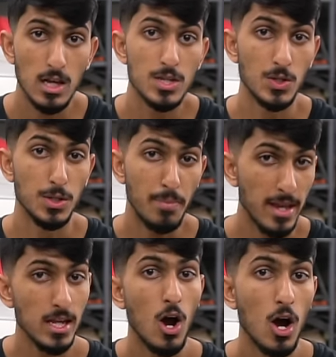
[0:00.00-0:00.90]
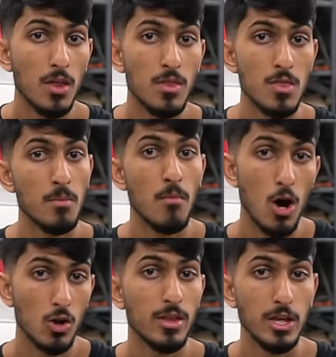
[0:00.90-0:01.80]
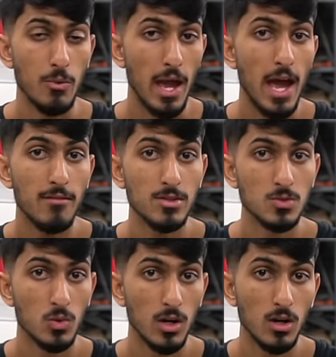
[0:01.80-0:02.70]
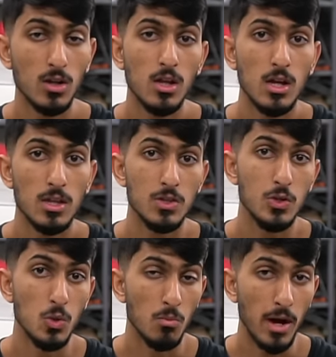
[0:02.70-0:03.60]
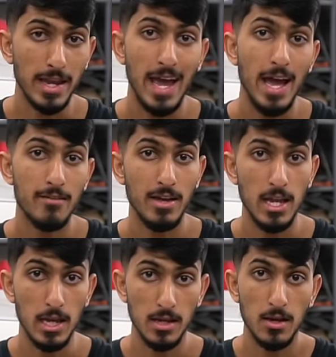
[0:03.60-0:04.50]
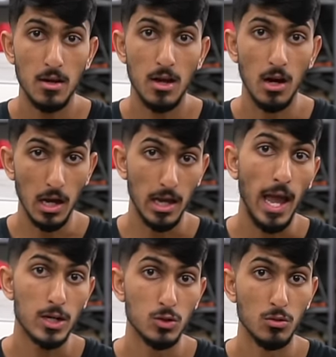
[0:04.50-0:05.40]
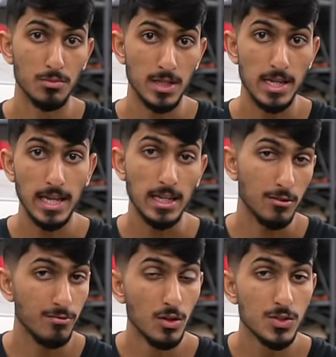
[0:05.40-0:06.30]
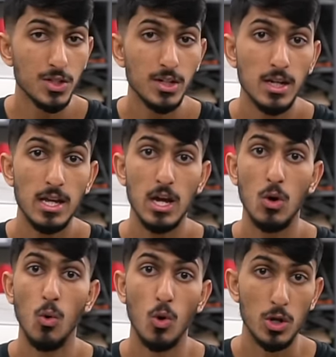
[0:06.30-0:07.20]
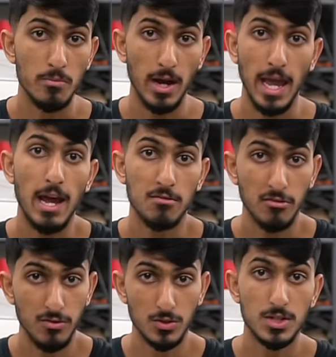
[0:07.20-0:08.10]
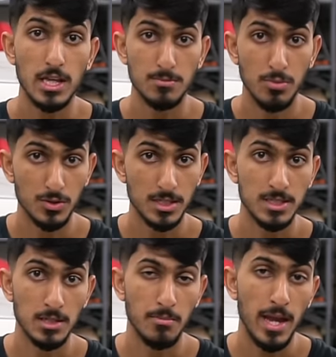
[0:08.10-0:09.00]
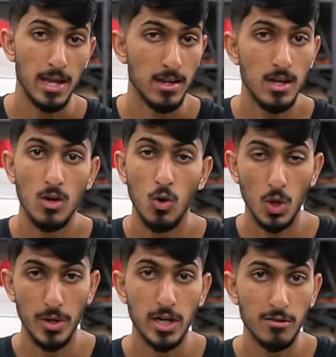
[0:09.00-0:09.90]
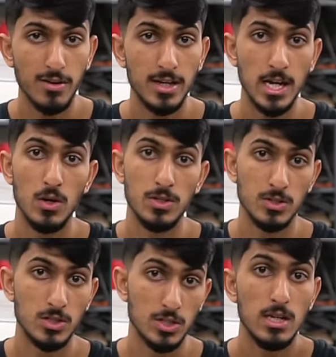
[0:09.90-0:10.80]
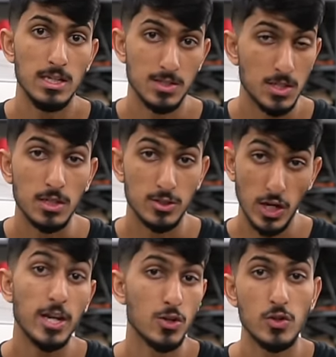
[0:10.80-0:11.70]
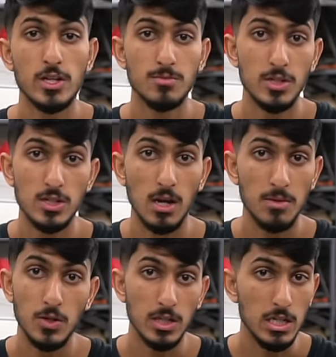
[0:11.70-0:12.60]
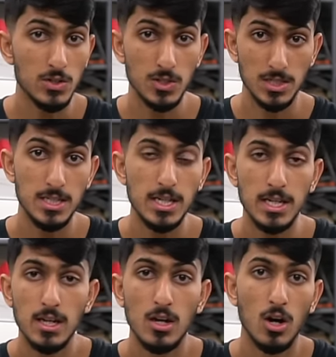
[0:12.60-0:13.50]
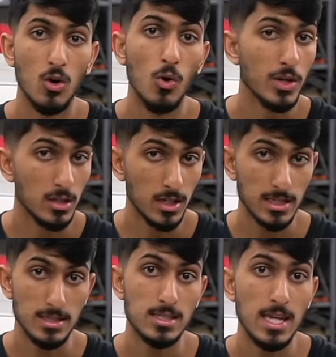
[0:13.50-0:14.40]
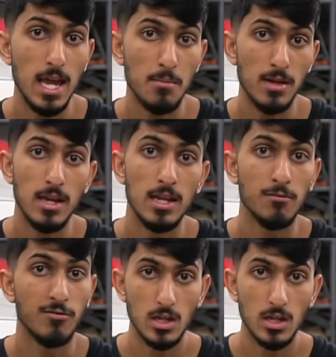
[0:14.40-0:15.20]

So depending on the model that you have as well, you might have a uh, actual dedicated filter, or you might have the filter that's built into the pan. Only way you're gonna find out is just is to check your transmission. I mean, you can easily see it, uh, or you can look at the stamp and